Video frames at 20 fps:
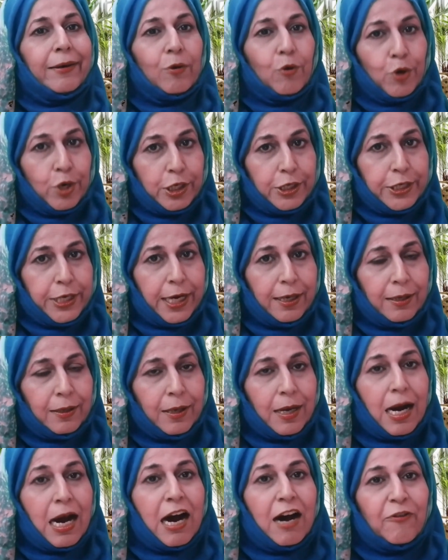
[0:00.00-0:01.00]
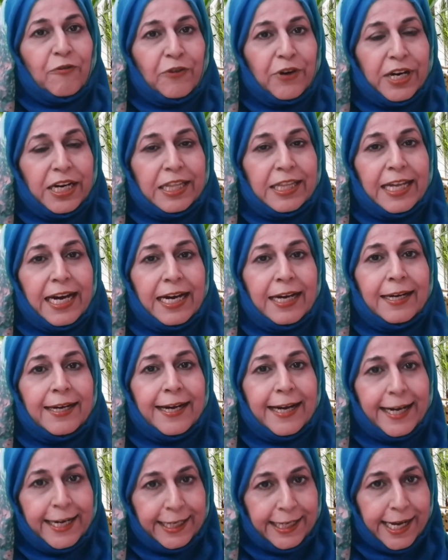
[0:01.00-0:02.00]
lower jaw after the
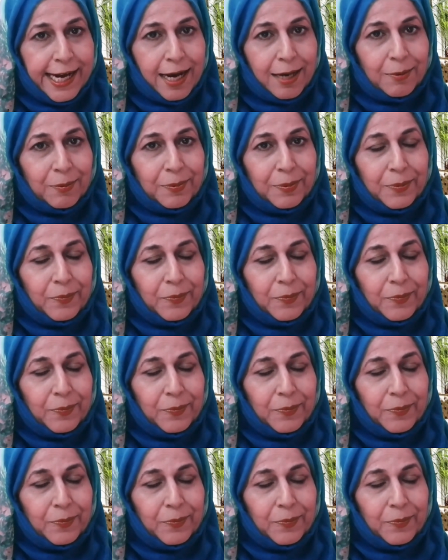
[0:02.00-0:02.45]
Anyab.